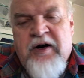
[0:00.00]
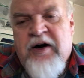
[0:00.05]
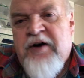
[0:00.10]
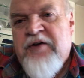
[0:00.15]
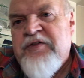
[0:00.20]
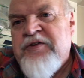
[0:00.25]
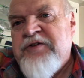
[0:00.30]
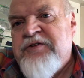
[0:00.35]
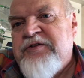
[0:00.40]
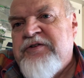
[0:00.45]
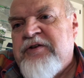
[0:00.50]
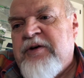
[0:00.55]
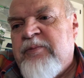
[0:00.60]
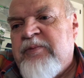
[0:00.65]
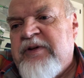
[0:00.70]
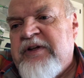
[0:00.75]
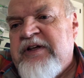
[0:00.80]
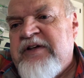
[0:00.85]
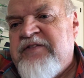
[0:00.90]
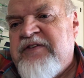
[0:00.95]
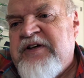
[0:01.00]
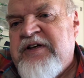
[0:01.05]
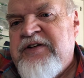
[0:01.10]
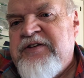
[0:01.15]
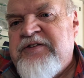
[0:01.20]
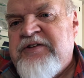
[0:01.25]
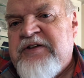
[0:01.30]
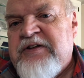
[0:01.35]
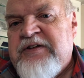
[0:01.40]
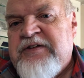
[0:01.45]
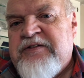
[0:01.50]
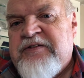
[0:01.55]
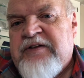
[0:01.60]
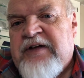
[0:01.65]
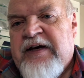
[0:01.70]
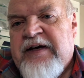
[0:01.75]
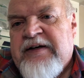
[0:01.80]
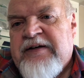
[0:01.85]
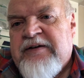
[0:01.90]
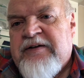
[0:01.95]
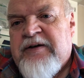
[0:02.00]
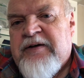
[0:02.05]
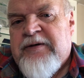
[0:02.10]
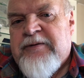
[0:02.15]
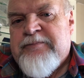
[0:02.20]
Others believe he's like